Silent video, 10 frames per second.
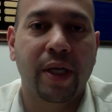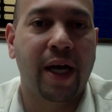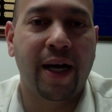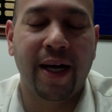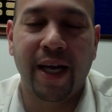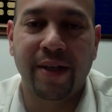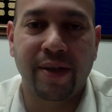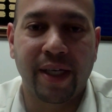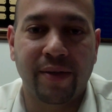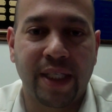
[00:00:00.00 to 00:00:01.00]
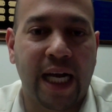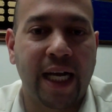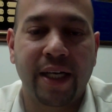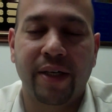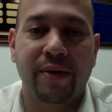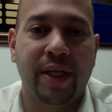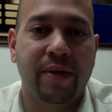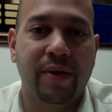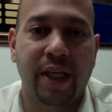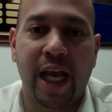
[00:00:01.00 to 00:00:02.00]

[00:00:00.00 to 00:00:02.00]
and died in the